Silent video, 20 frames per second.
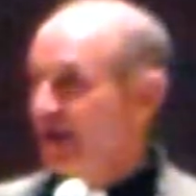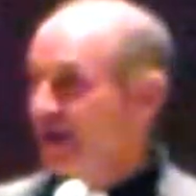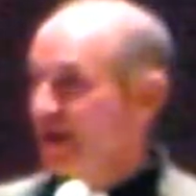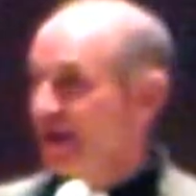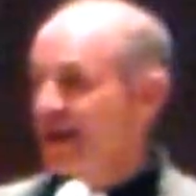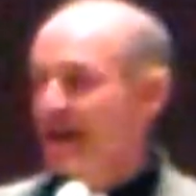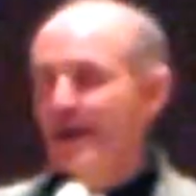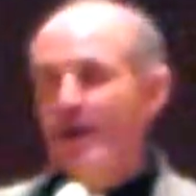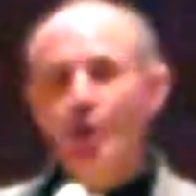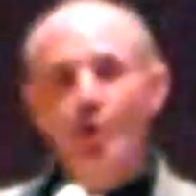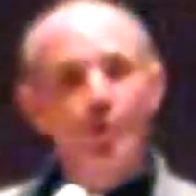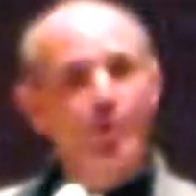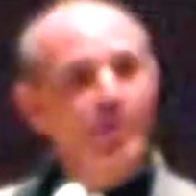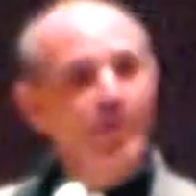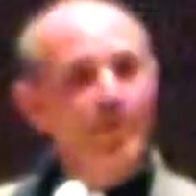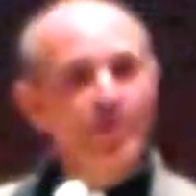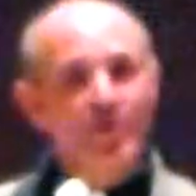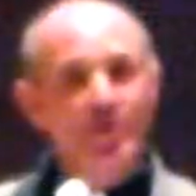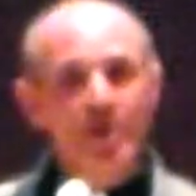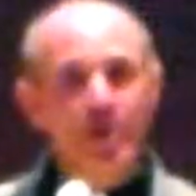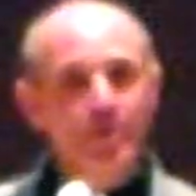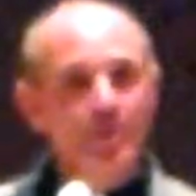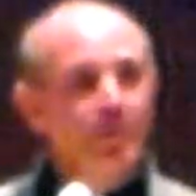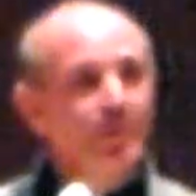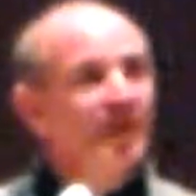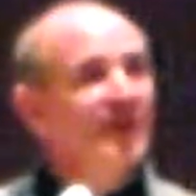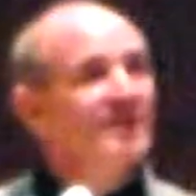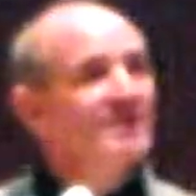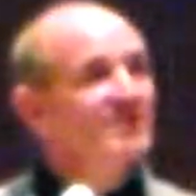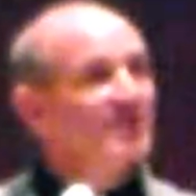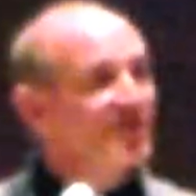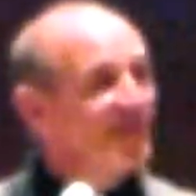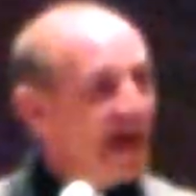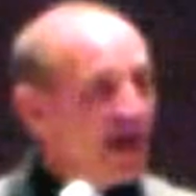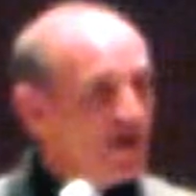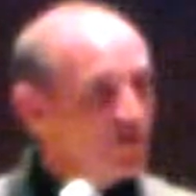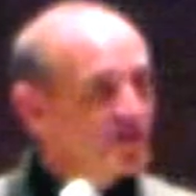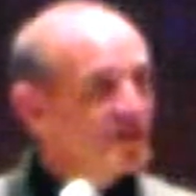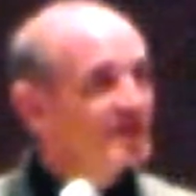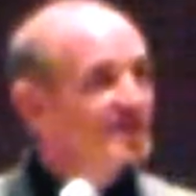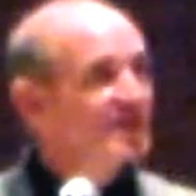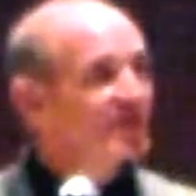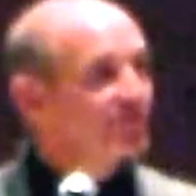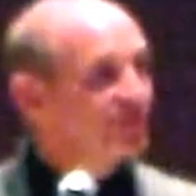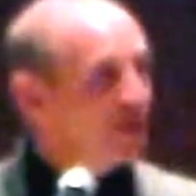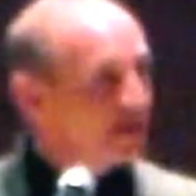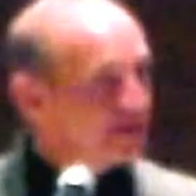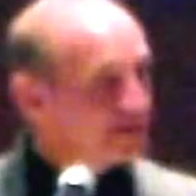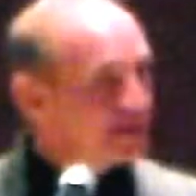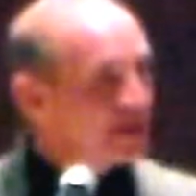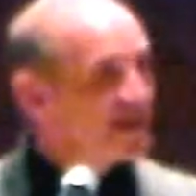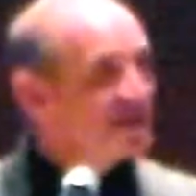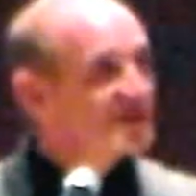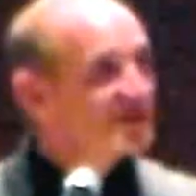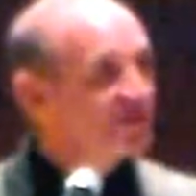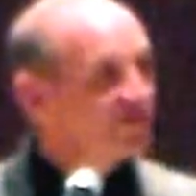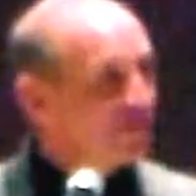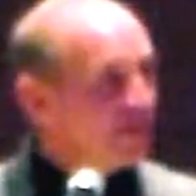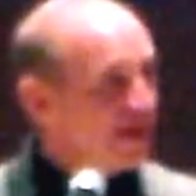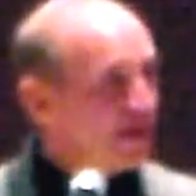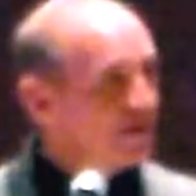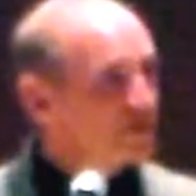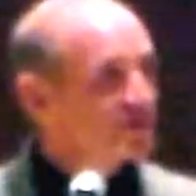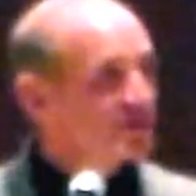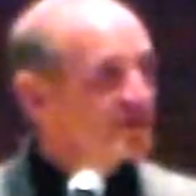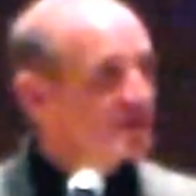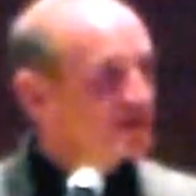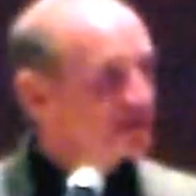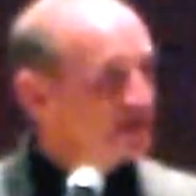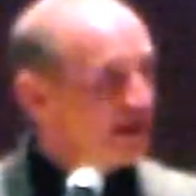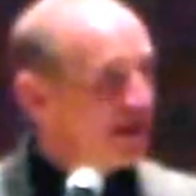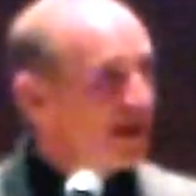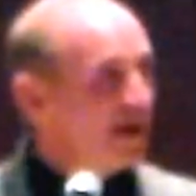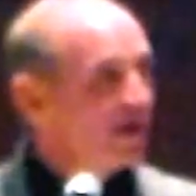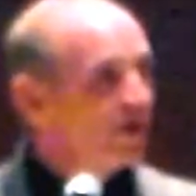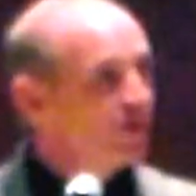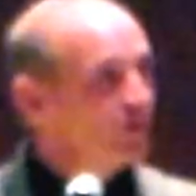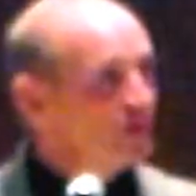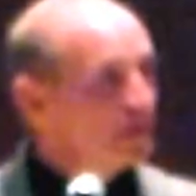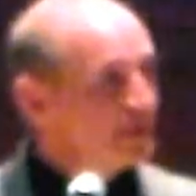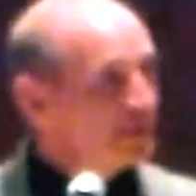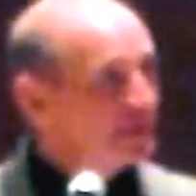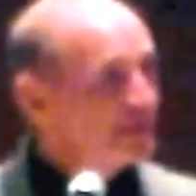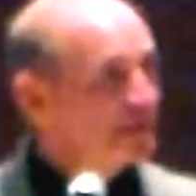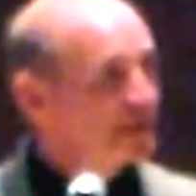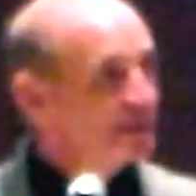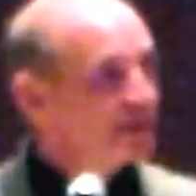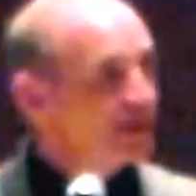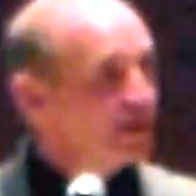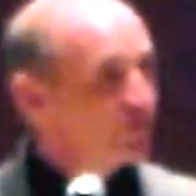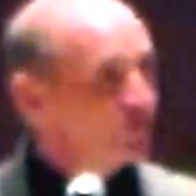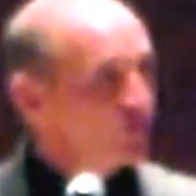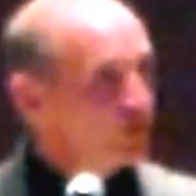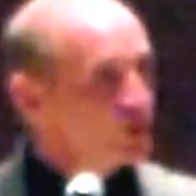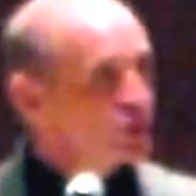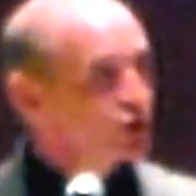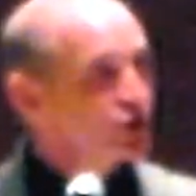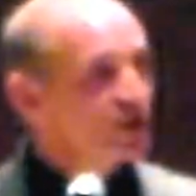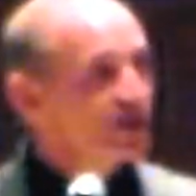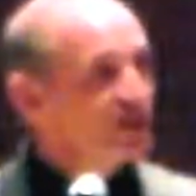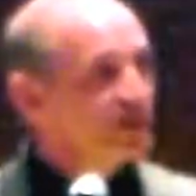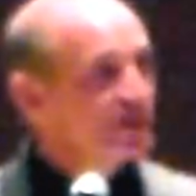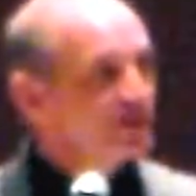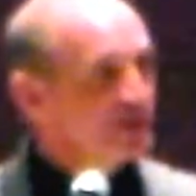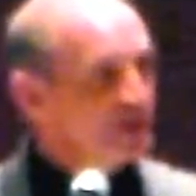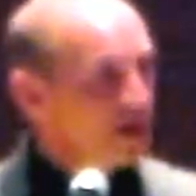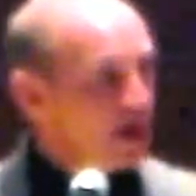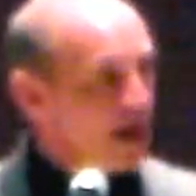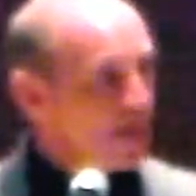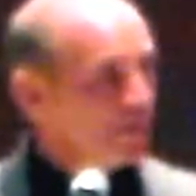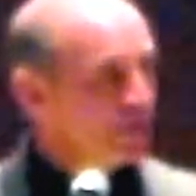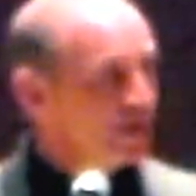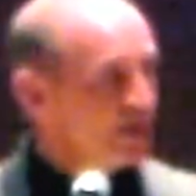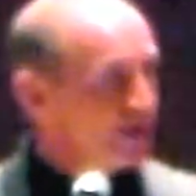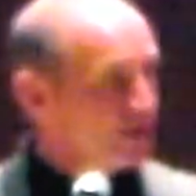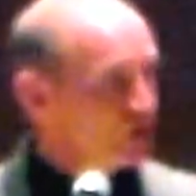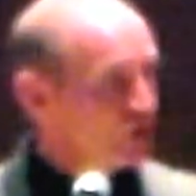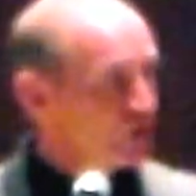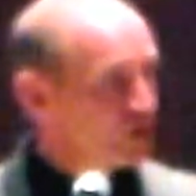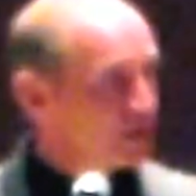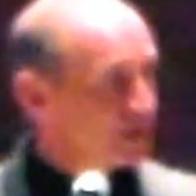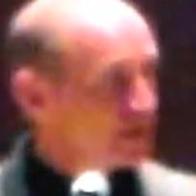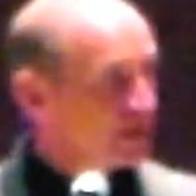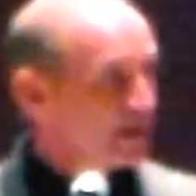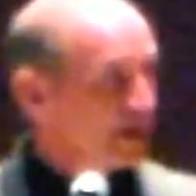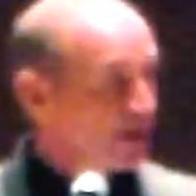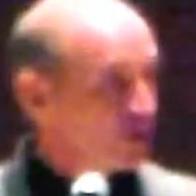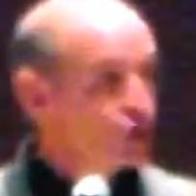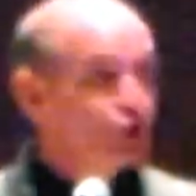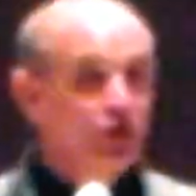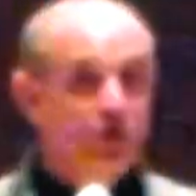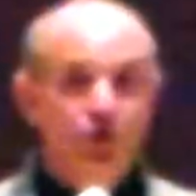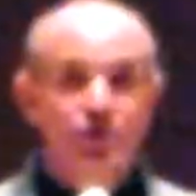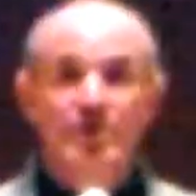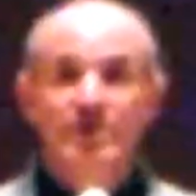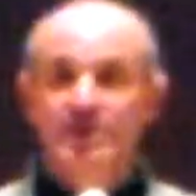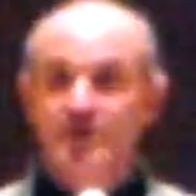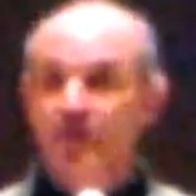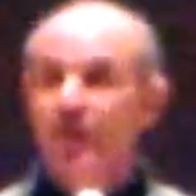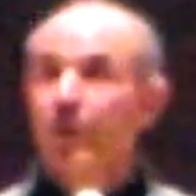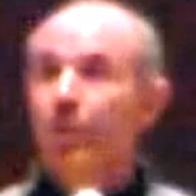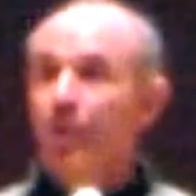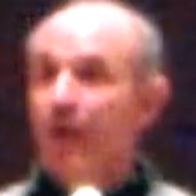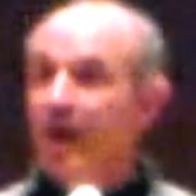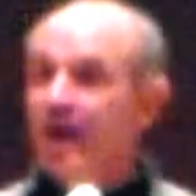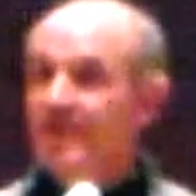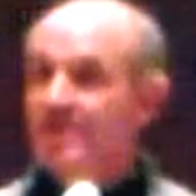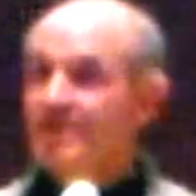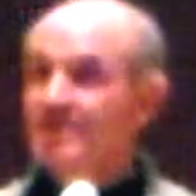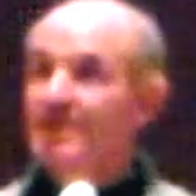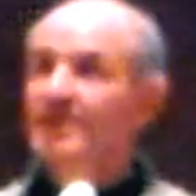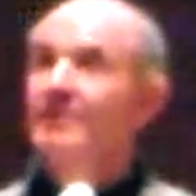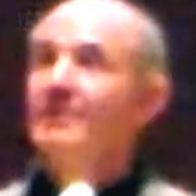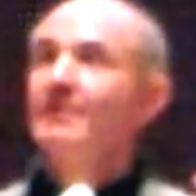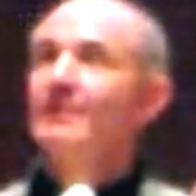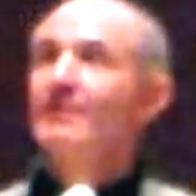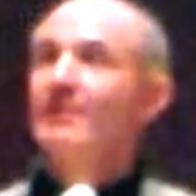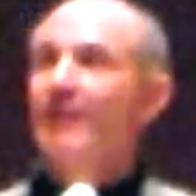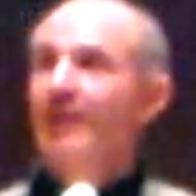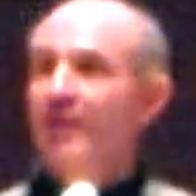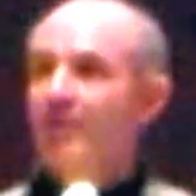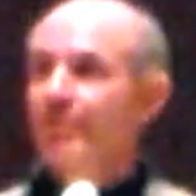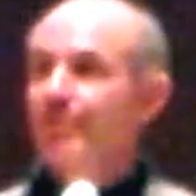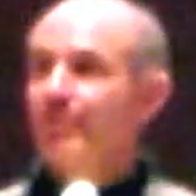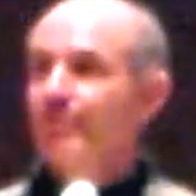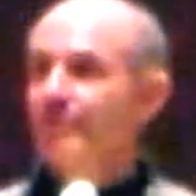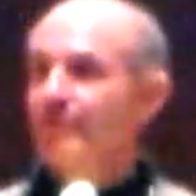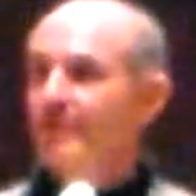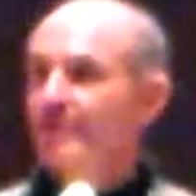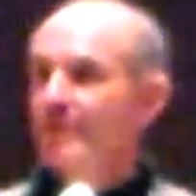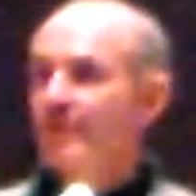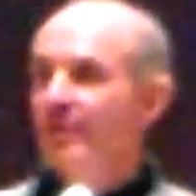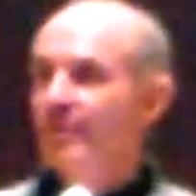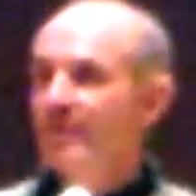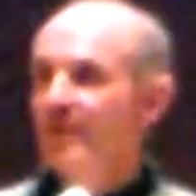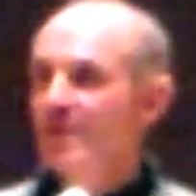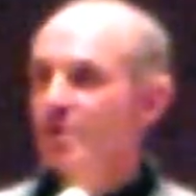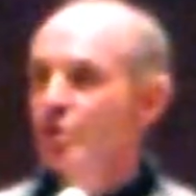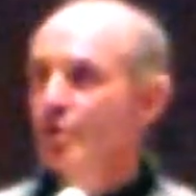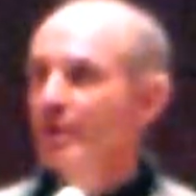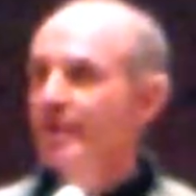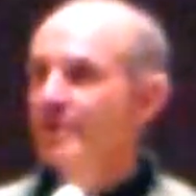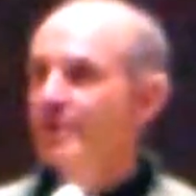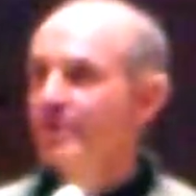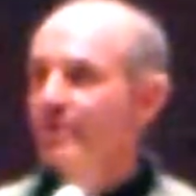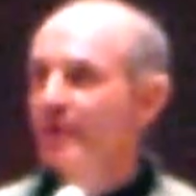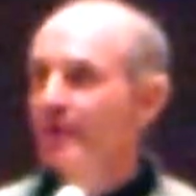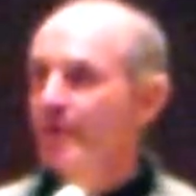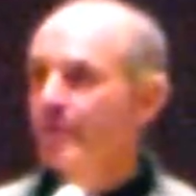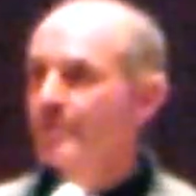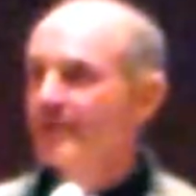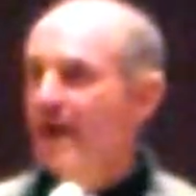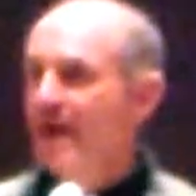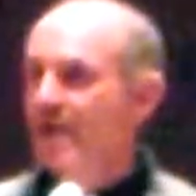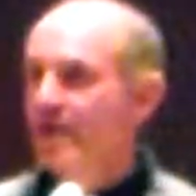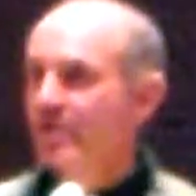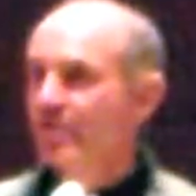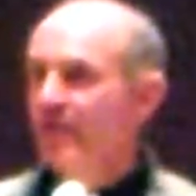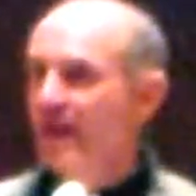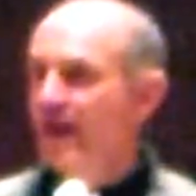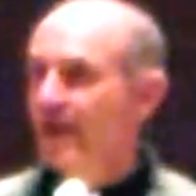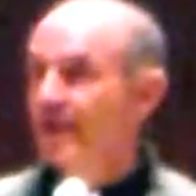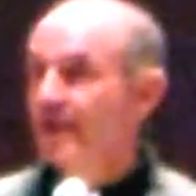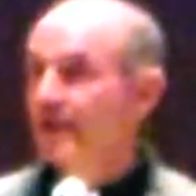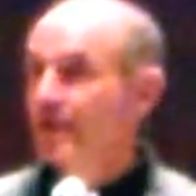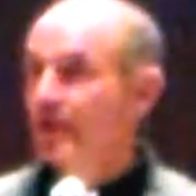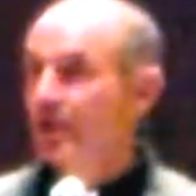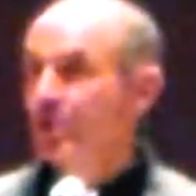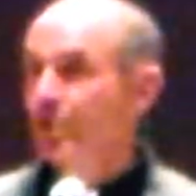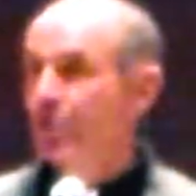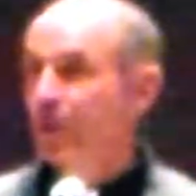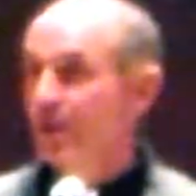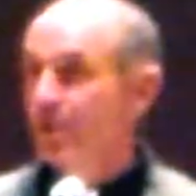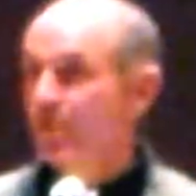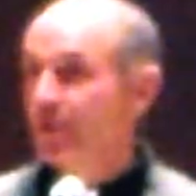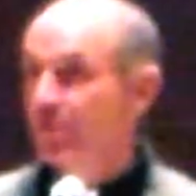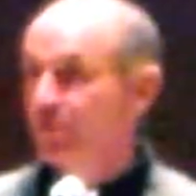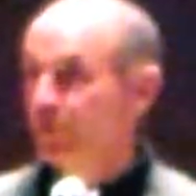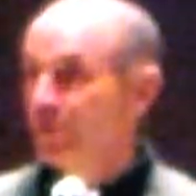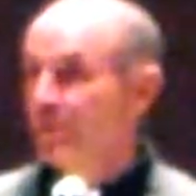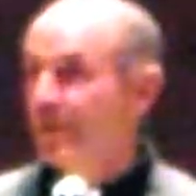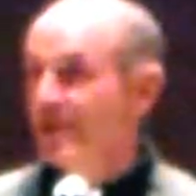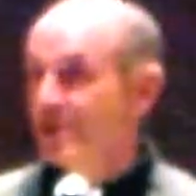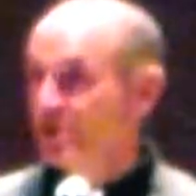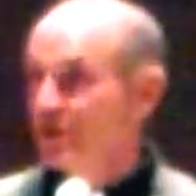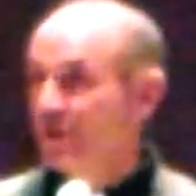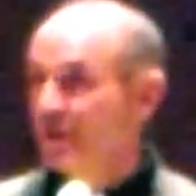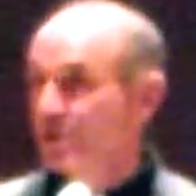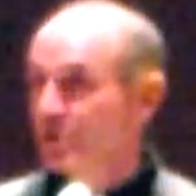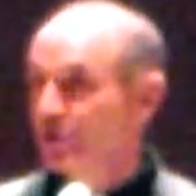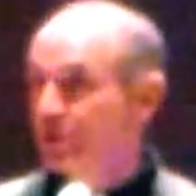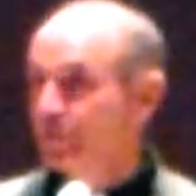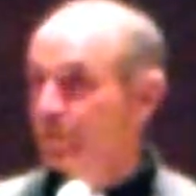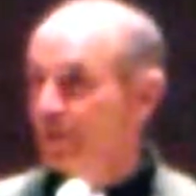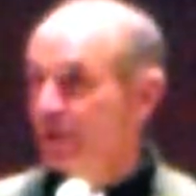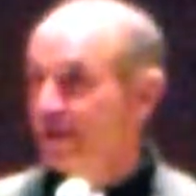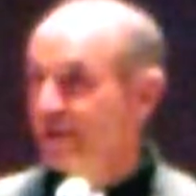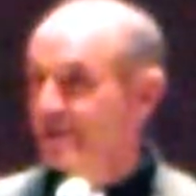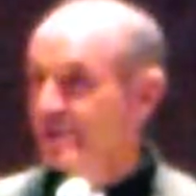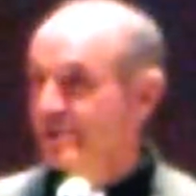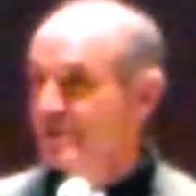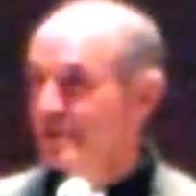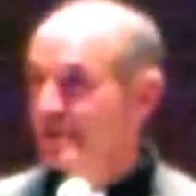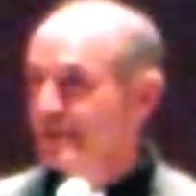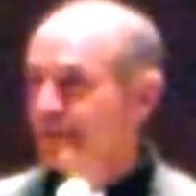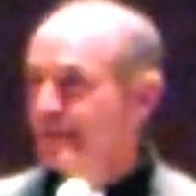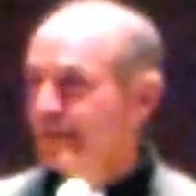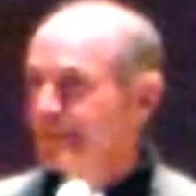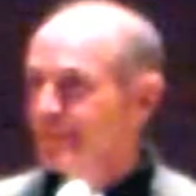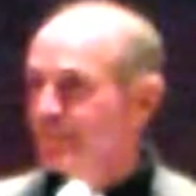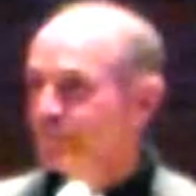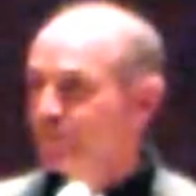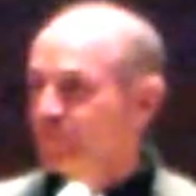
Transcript: I, I don't remember the number, but it's thousands, if not tens of thousands now, of Christian denominations and churches in the West that have eventually developed out of that Great Reformation that took place.